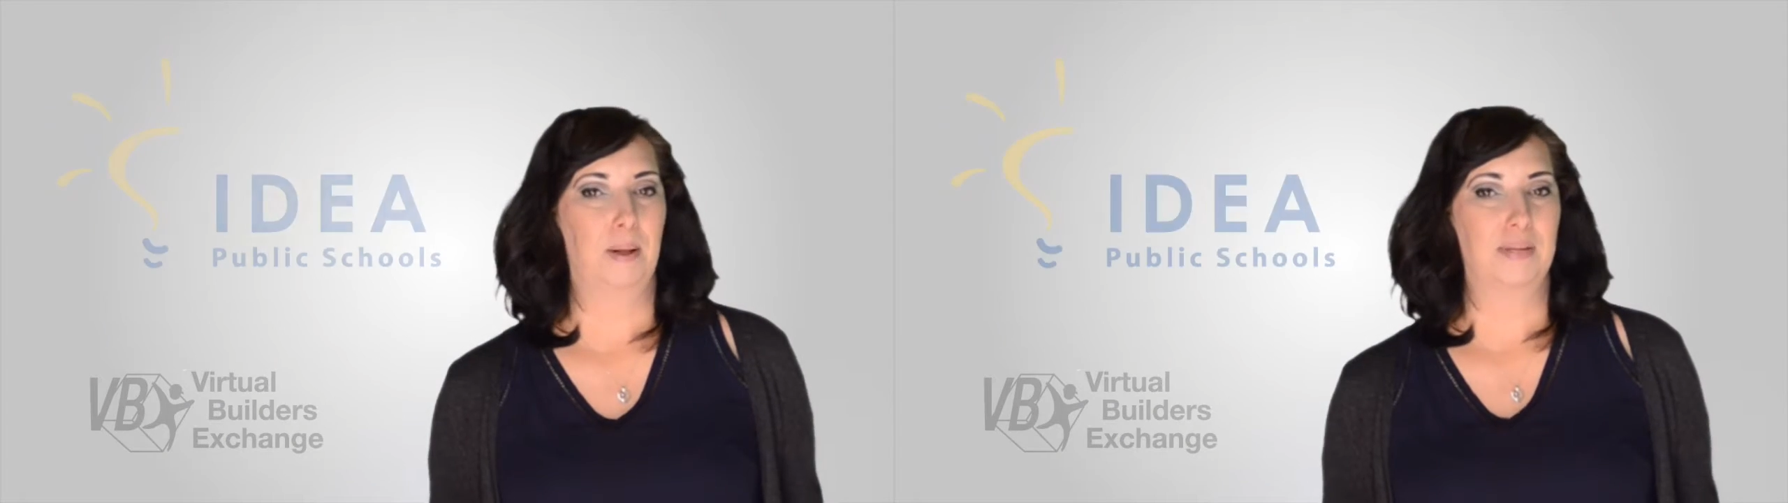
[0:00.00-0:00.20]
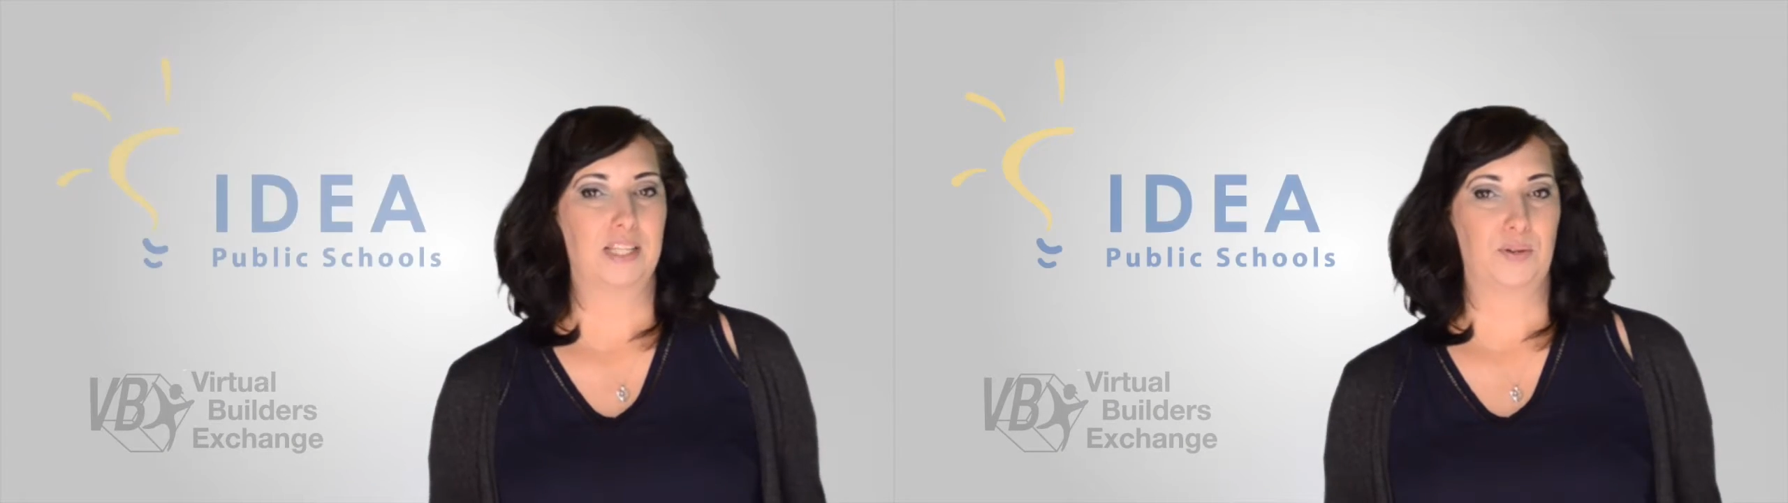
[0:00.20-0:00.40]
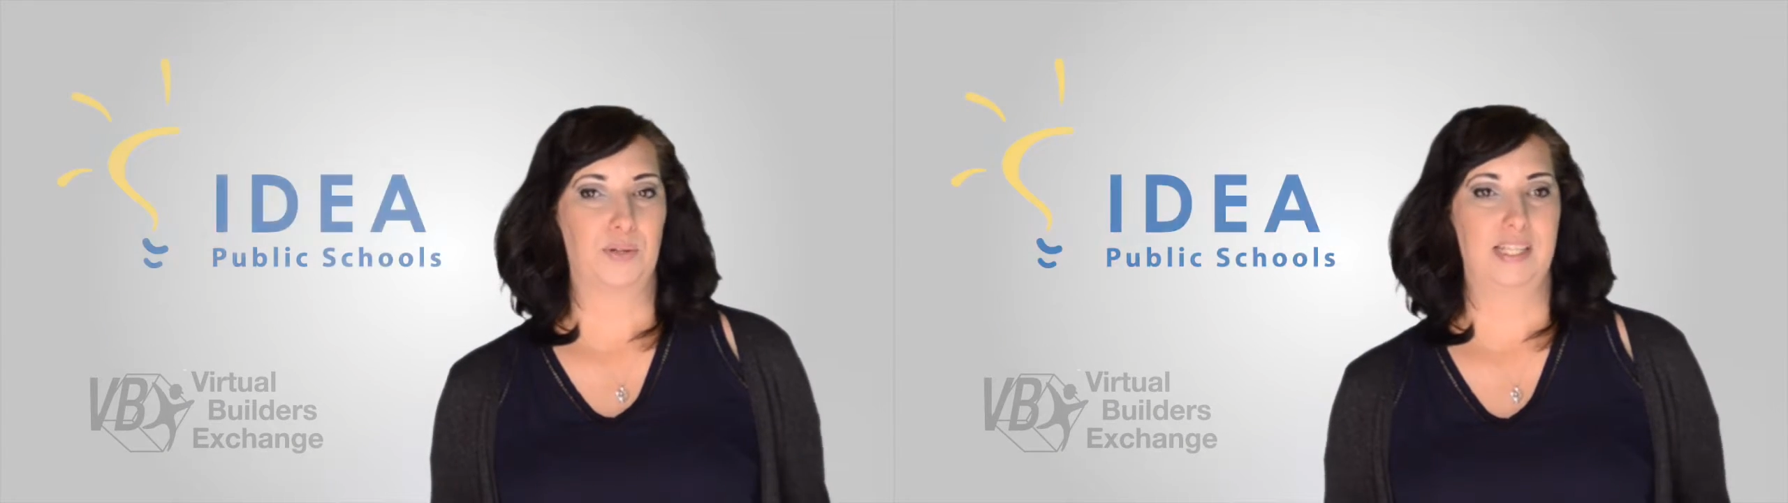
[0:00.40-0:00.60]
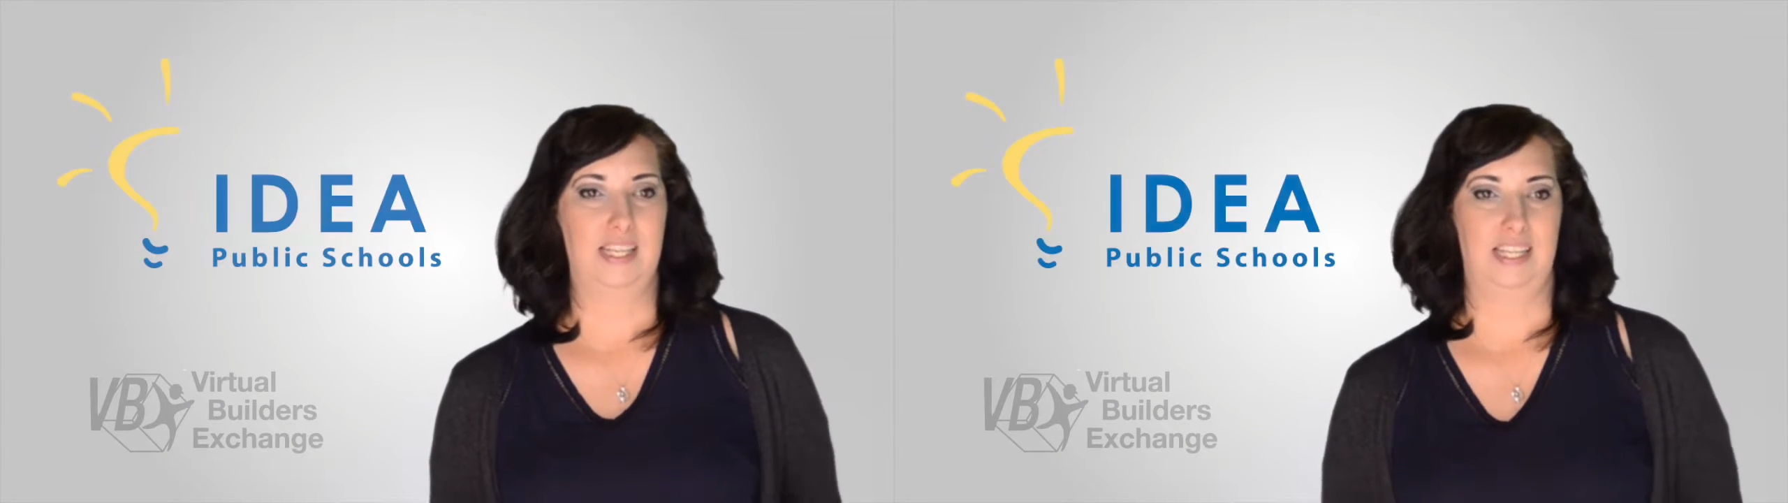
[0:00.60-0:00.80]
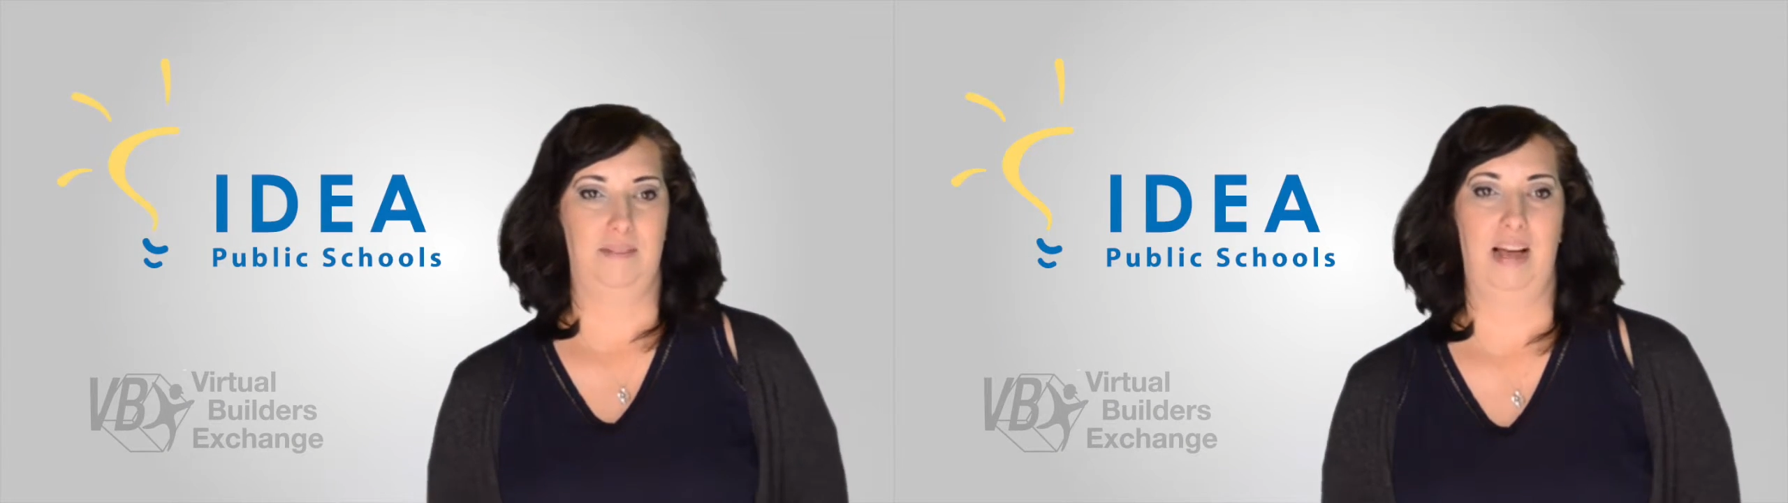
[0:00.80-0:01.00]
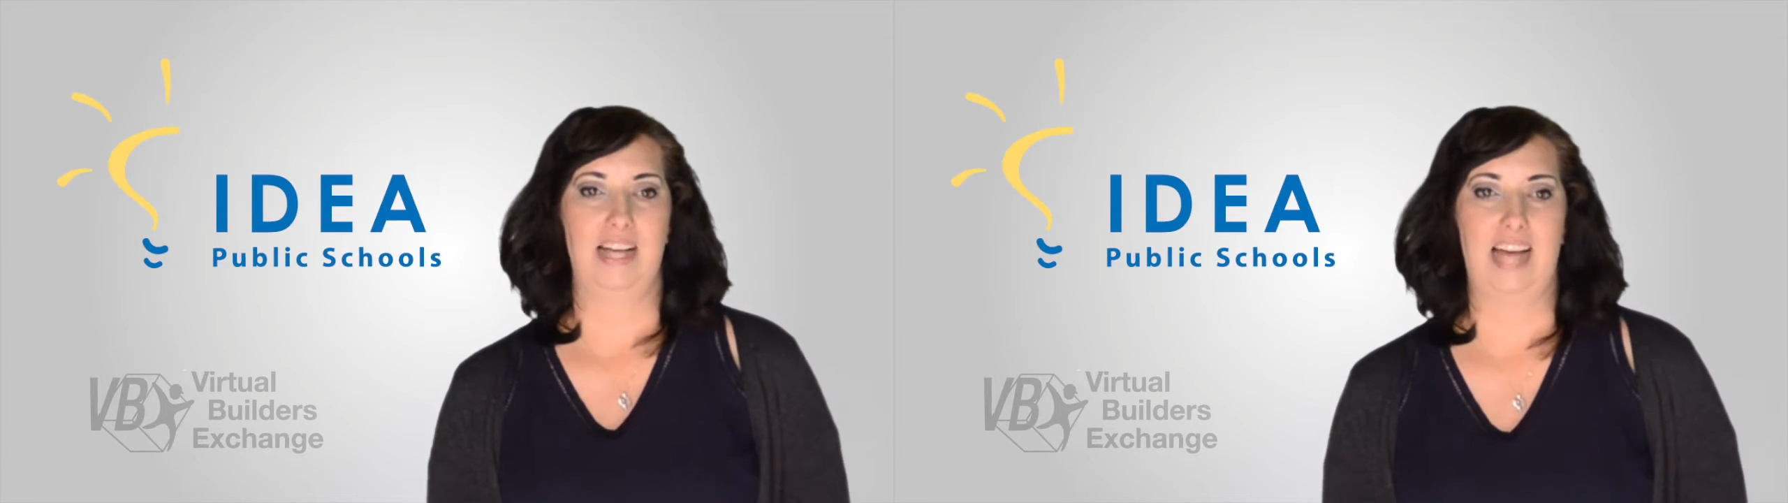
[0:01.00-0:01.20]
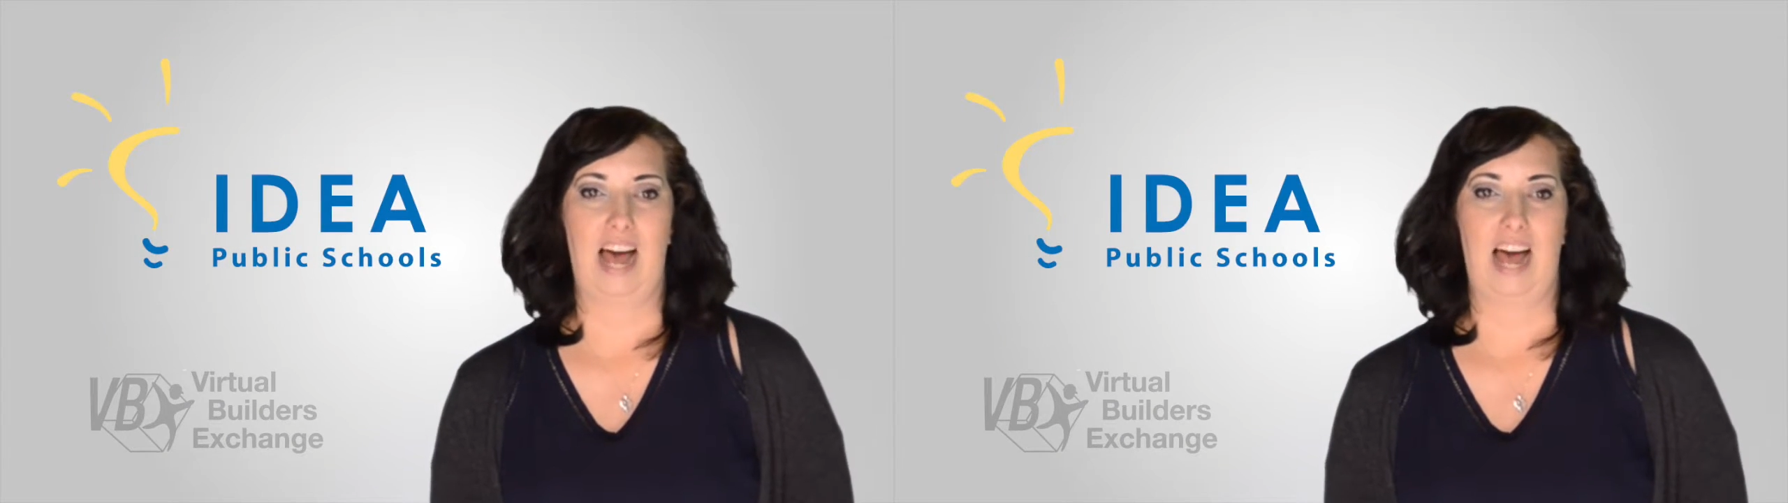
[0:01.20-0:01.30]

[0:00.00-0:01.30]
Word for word: public school system has